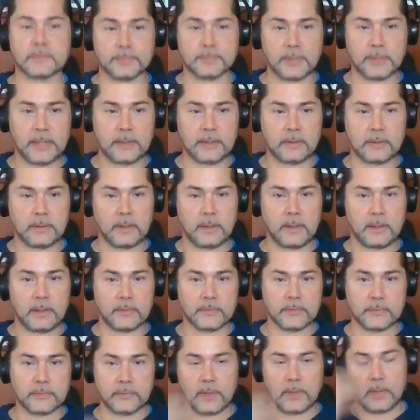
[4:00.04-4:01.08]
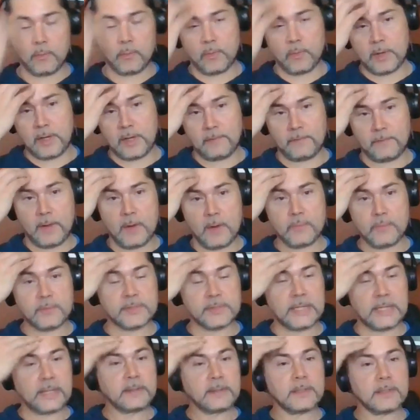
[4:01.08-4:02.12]
playing a lot. So what I found was
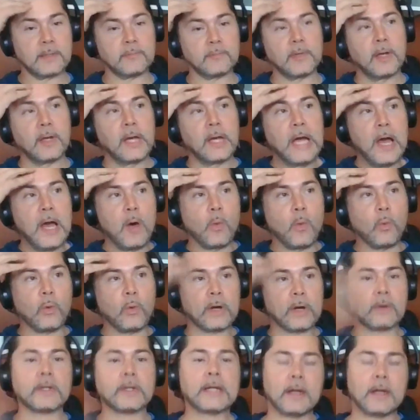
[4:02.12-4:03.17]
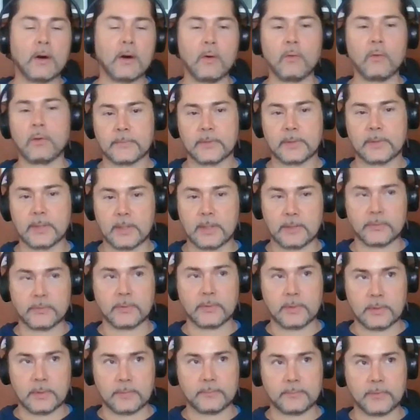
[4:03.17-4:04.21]
I ended up wearing out
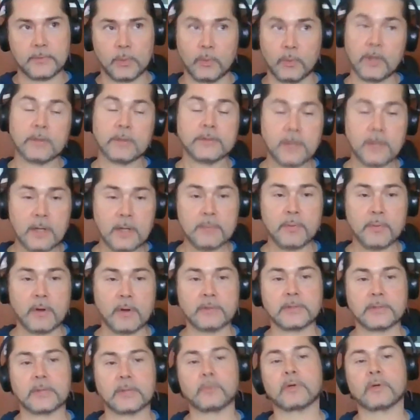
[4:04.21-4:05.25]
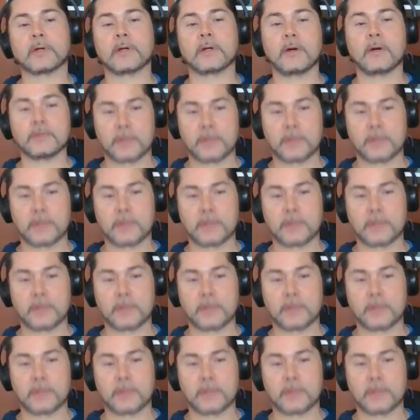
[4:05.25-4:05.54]
the wear and tear parts, like wearing out